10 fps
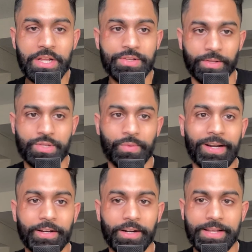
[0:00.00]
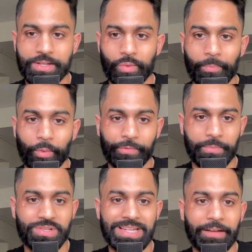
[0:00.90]
So this right here is a report from
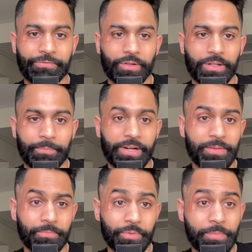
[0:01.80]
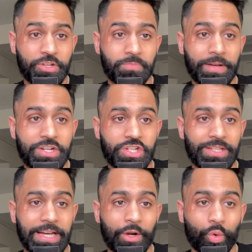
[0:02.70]
Stifel that pretty, pretty much
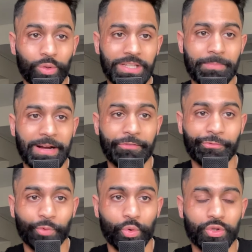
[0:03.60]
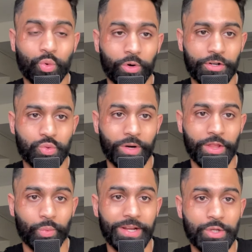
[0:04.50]
mentioned that only by fourth quarter
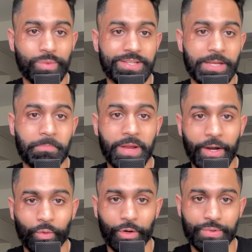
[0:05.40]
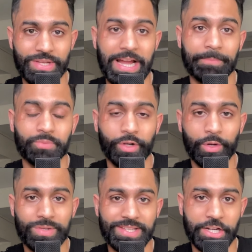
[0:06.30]
twenty-three do we see payrolls at
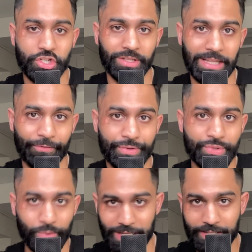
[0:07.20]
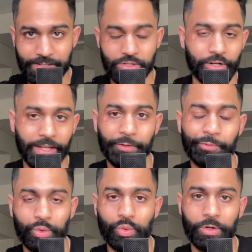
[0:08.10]
pre-recession levels. So, again, starting in
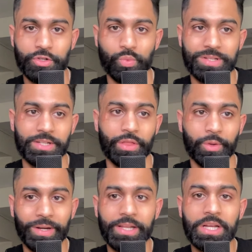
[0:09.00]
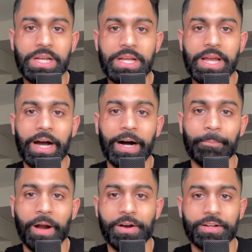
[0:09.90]
fourth quarter twenty-three,
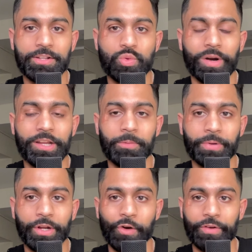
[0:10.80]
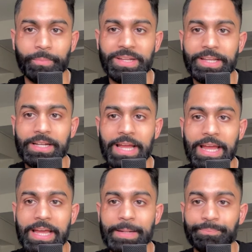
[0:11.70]
um, under the twenty-year pre-COVID median,
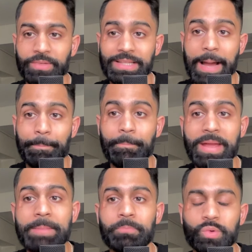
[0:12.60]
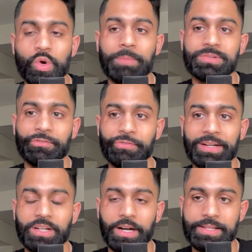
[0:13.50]
and that may prompt
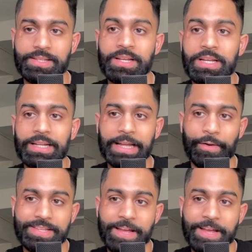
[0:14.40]
Fed cuts. Now, as